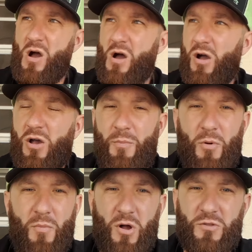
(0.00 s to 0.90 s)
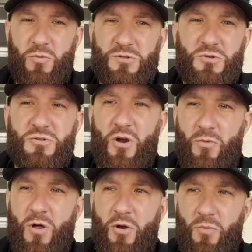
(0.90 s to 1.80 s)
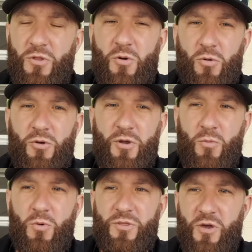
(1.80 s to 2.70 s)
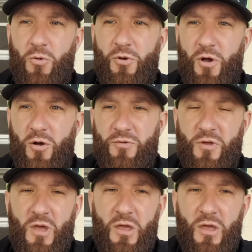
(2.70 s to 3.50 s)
a couple months once you start running them with the older dogs.